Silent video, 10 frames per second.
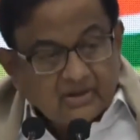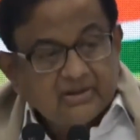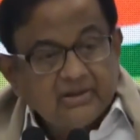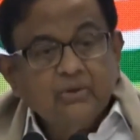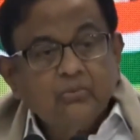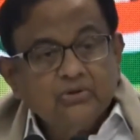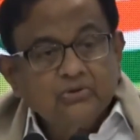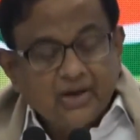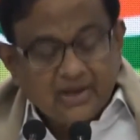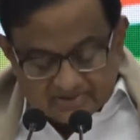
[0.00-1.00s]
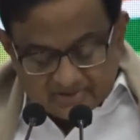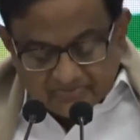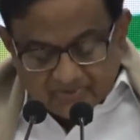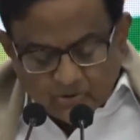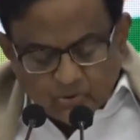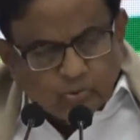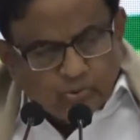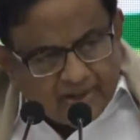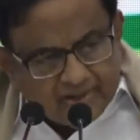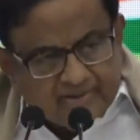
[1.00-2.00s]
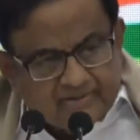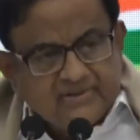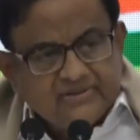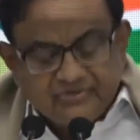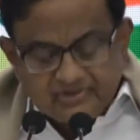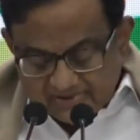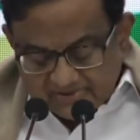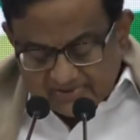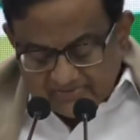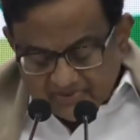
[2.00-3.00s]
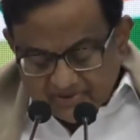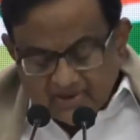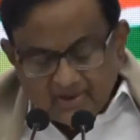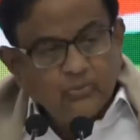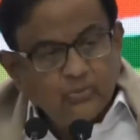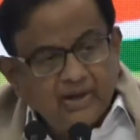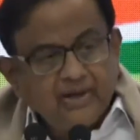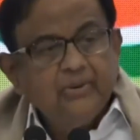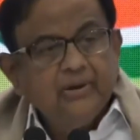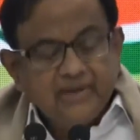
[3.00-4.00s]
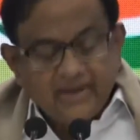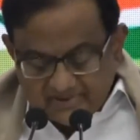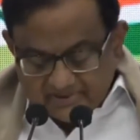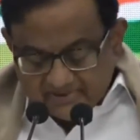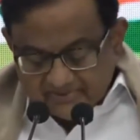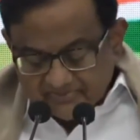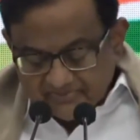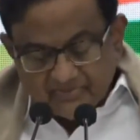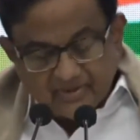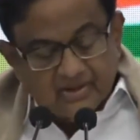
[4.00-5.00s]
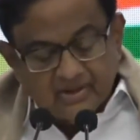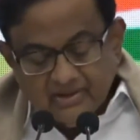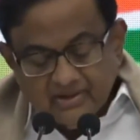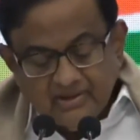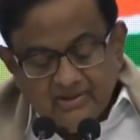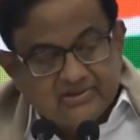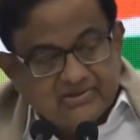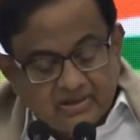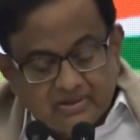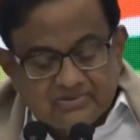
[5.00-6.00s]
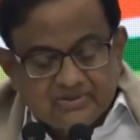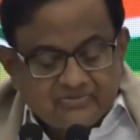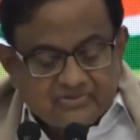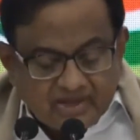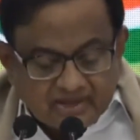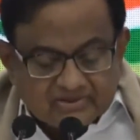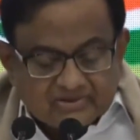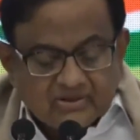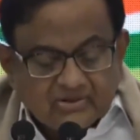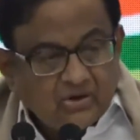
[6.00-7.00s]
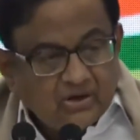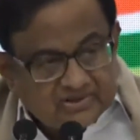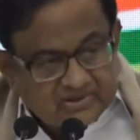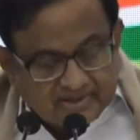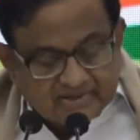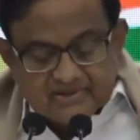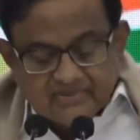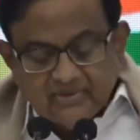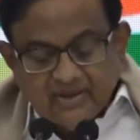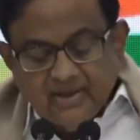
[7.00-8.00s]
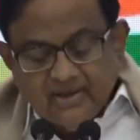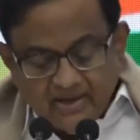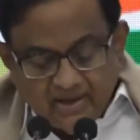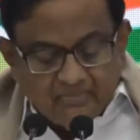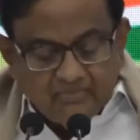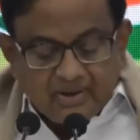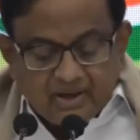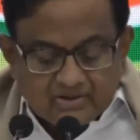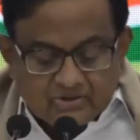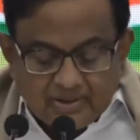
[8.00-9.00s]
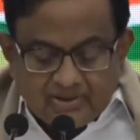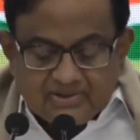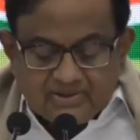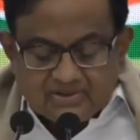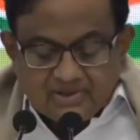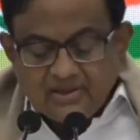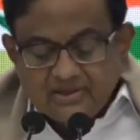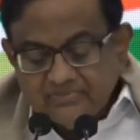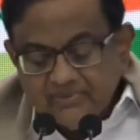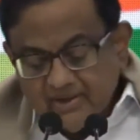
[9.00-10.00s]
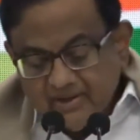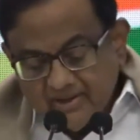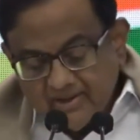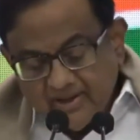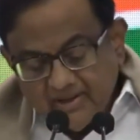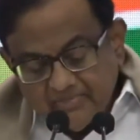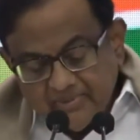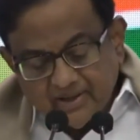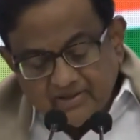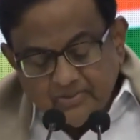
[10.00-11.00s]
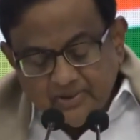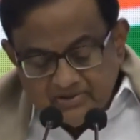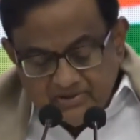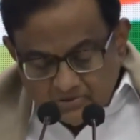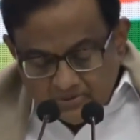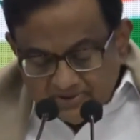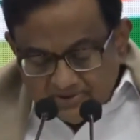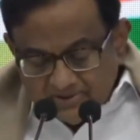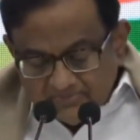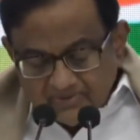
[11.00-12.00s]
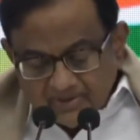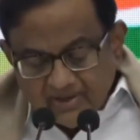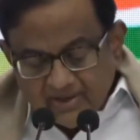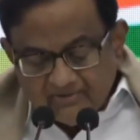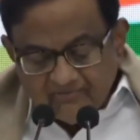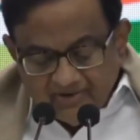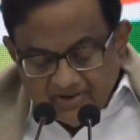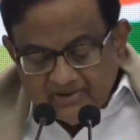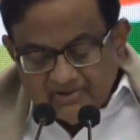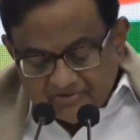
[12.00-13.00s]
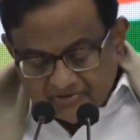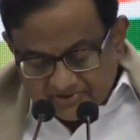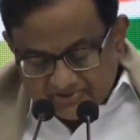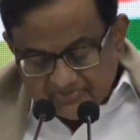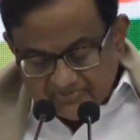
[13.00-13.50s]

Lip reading: Now I want to ask, who added these fields and why were they added? In terms of text and context, NPR 2010 and NPR 2020 are very different.